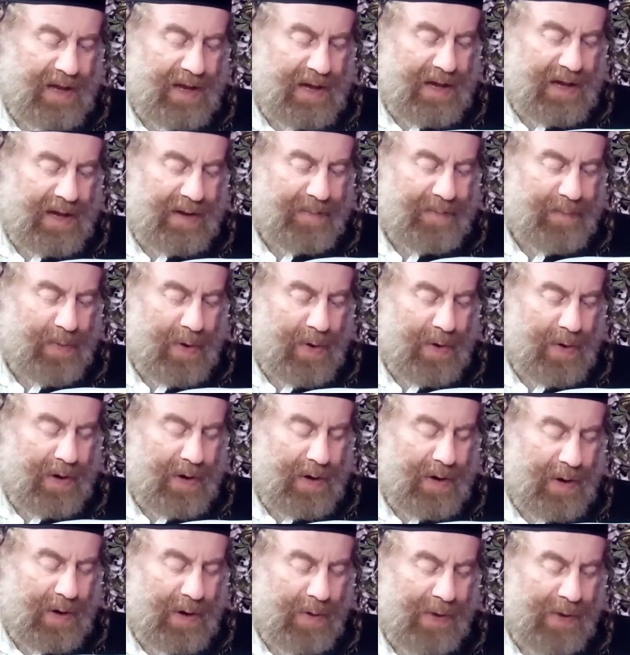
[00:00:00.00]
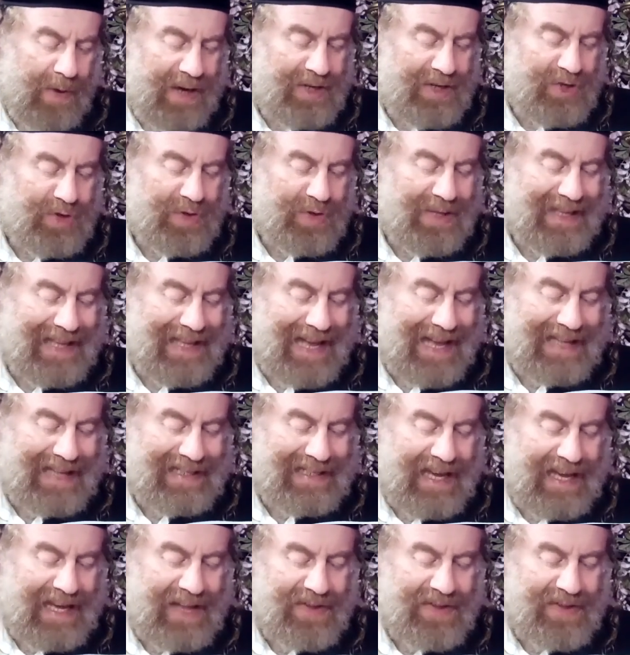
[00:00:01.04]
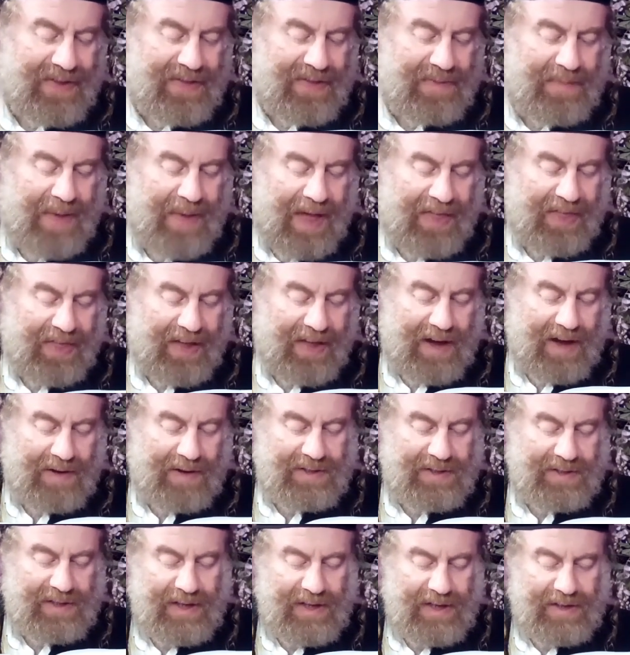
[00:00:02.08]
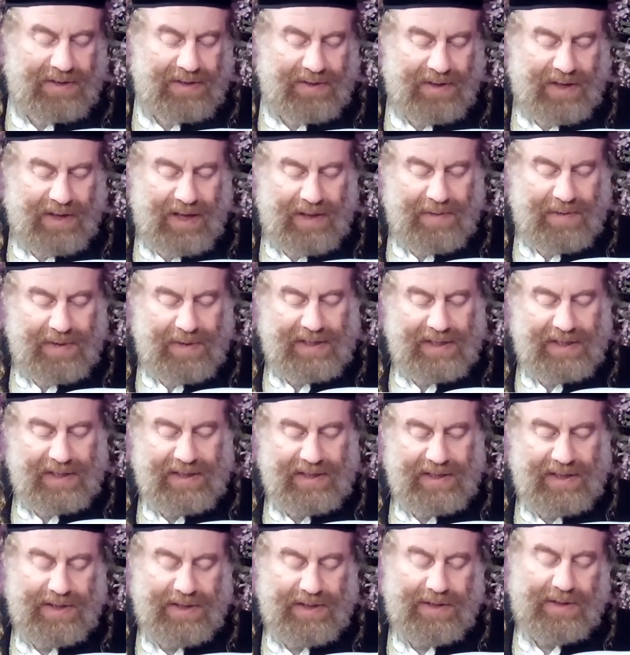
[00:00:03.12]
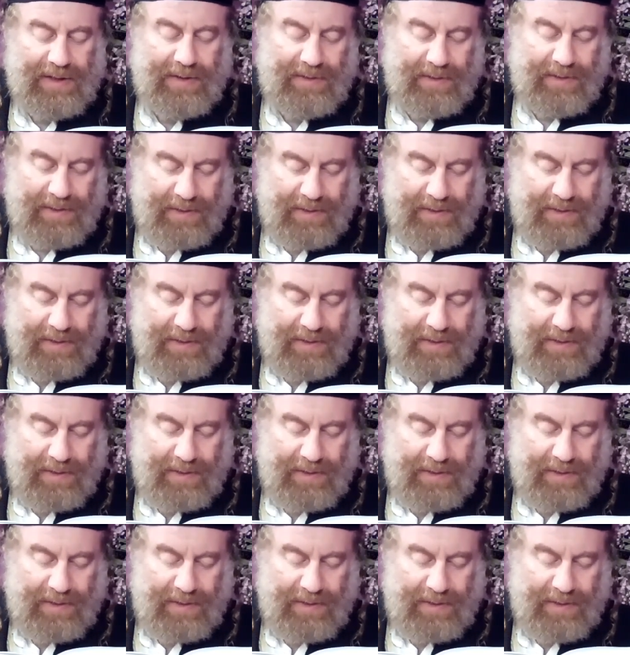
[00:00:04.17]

Um, one should not enter the bathhouse together with his teacher.